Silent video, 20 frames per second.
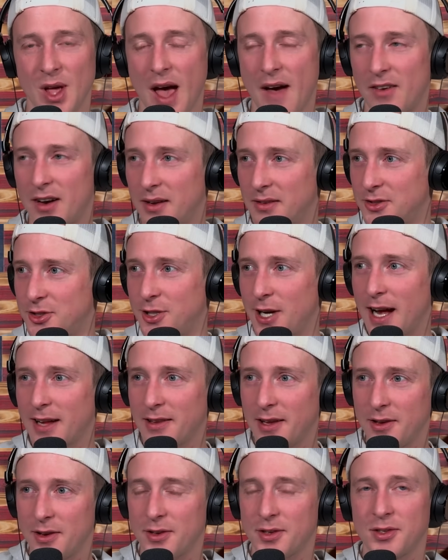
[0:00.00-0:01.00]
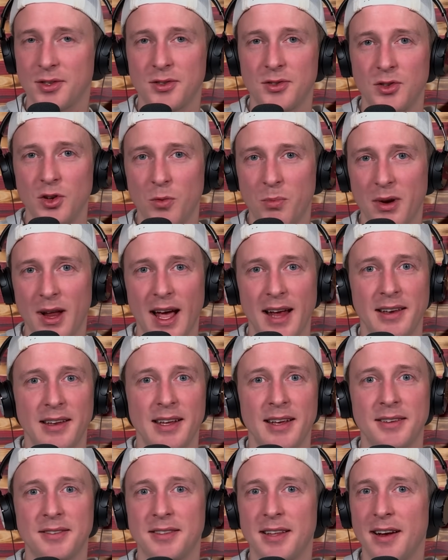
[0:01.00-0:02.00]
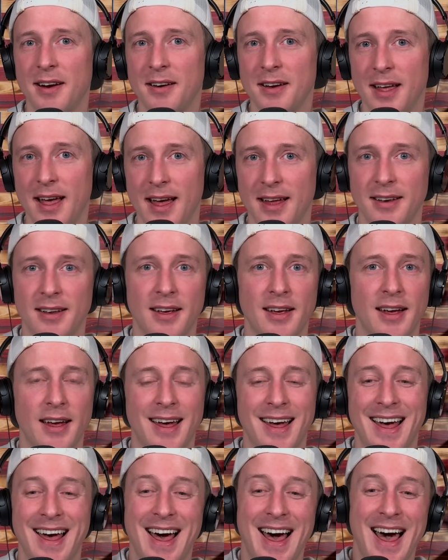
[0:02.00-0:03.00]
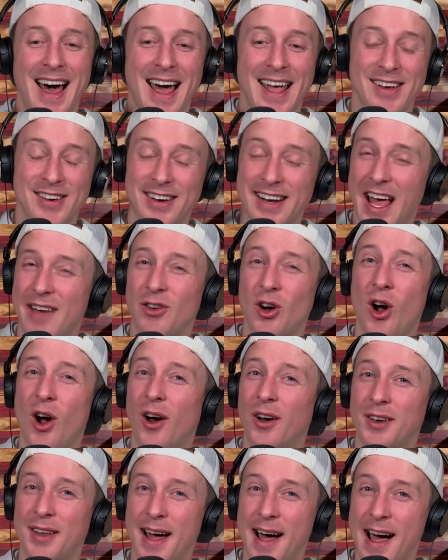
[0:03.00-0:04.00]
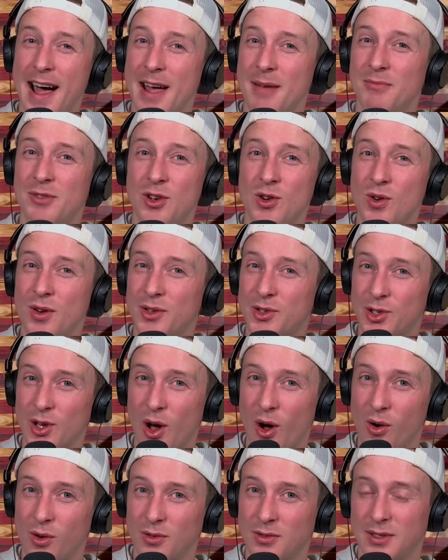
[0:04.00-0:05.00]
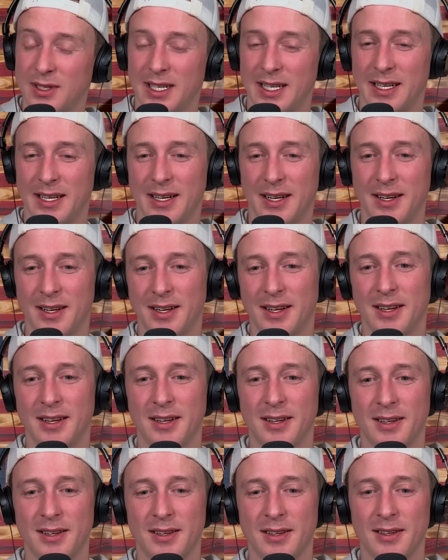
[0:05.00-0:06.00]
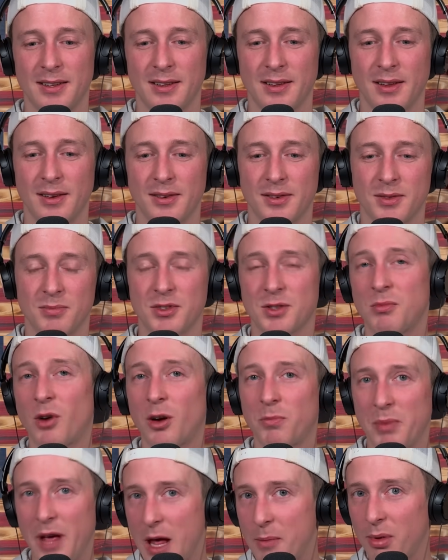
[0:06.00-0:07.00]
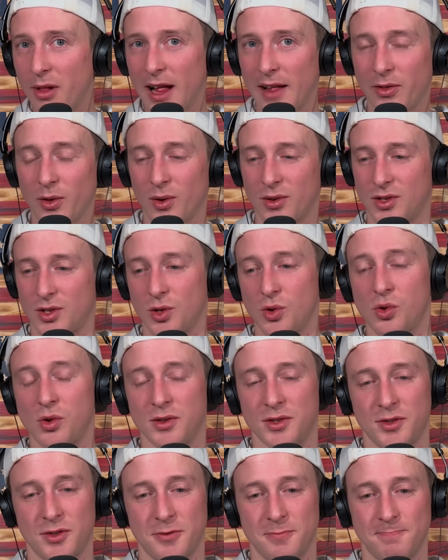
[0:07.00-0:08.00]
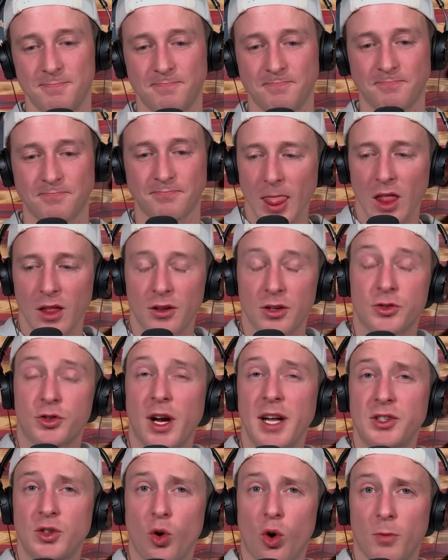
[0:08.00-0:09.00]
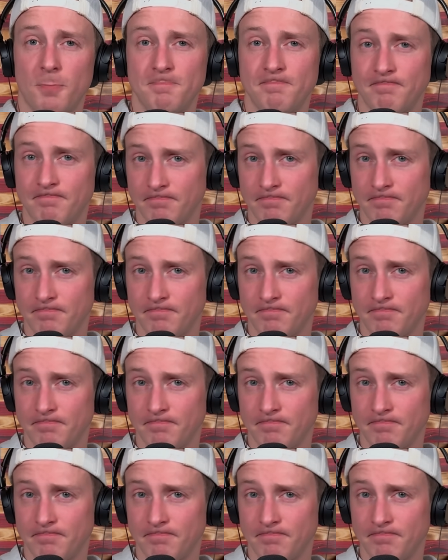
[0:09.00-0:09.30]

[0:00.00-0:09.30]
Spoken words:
haven't injected your stupid ideas there yet. You're gonna have a hard time doing so. Some smart people at those schools. Trade school.